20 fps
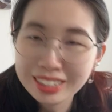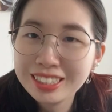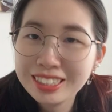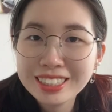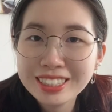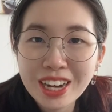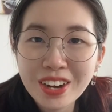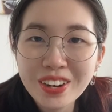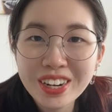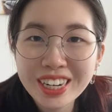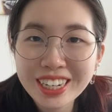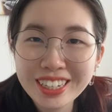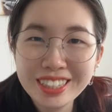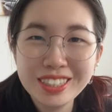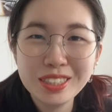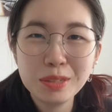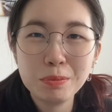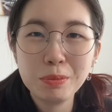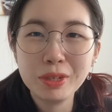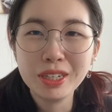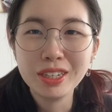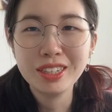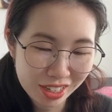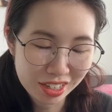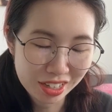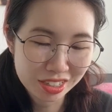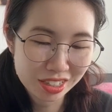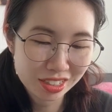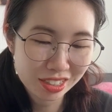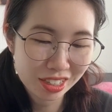just how it is, but
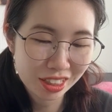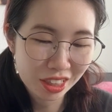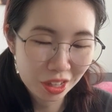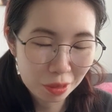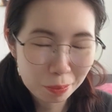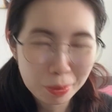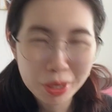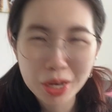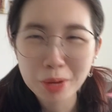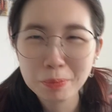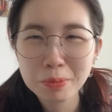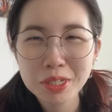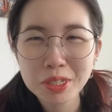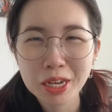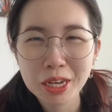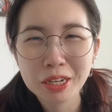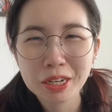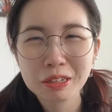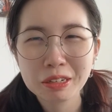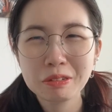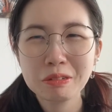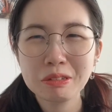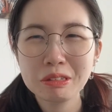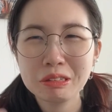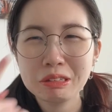it's just a little bit upsetting.